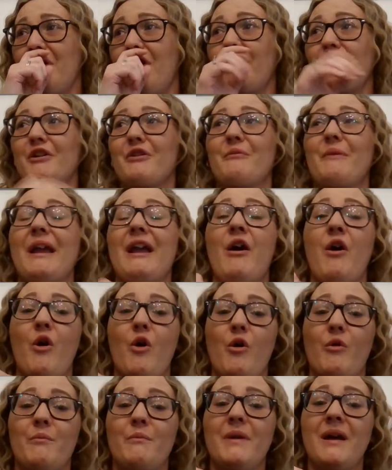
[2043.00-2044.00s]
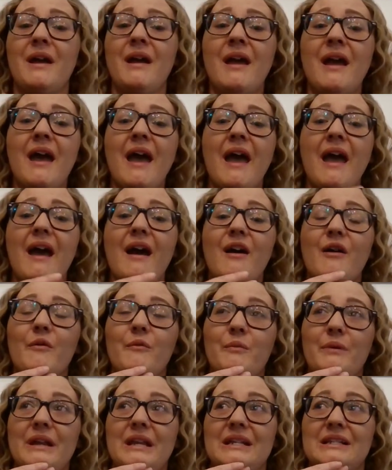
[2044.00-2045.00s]
on our way home,
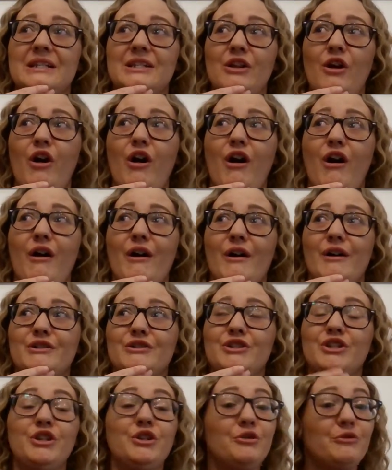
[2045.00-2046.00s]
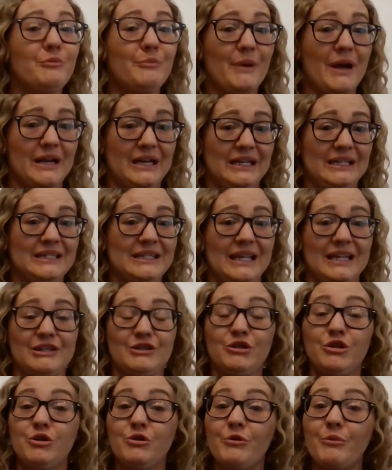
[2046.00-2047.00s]
we saw two bunnies,
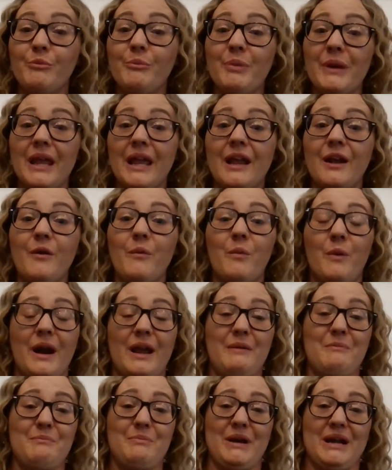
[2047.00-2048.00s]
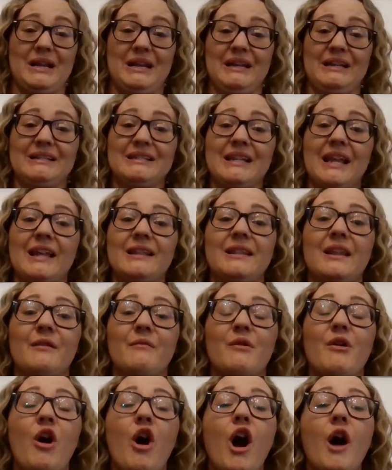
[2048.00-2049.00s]
like two big white bunnies, and they
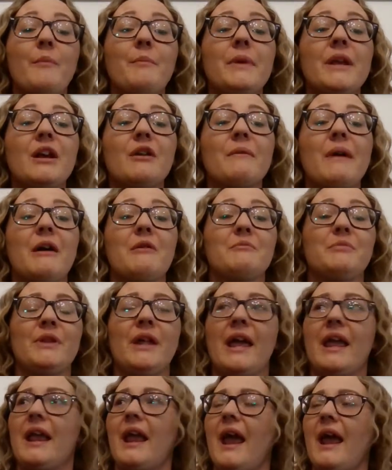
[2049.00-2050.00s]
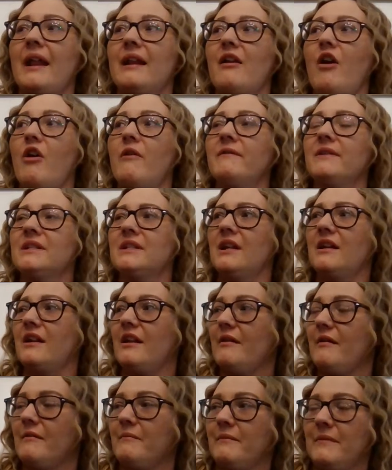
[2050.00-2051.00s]
were hopping around playing. And all of a
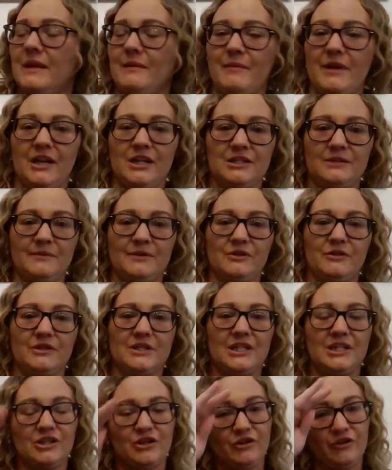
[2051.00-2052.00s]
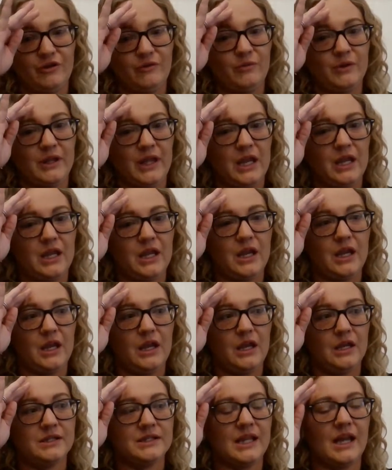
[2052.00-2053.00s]
sudden, me and my husband looked at each other and were like,
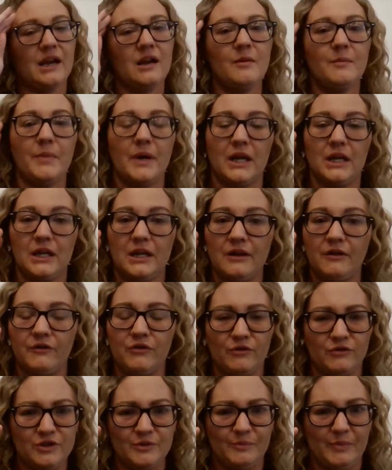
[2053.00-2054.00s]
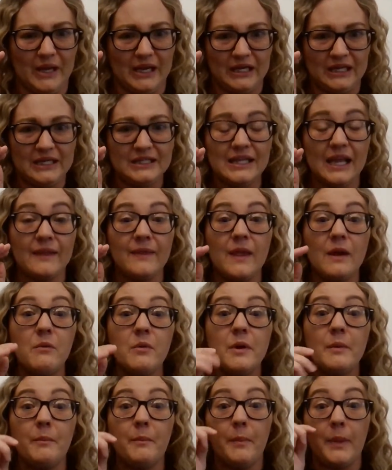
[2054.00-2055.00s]
are those bunnies? And they
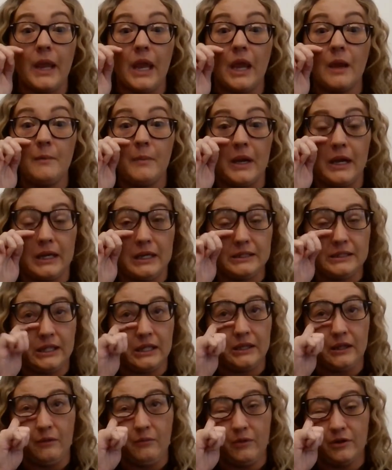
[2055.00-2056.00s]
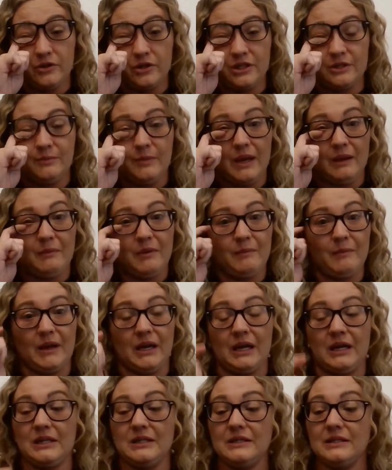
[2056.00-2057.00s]
were big bunnies. Like, they weren't just baby
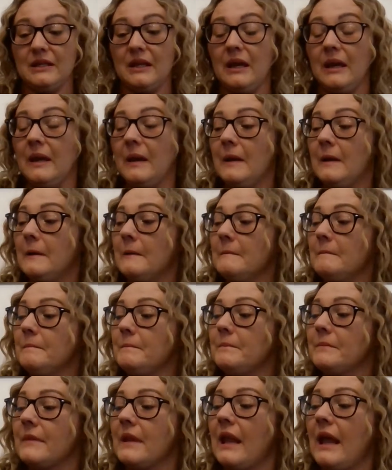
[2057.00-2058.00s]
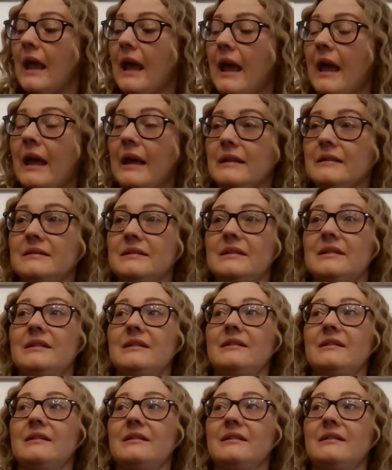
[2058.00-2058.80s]
bunnies. And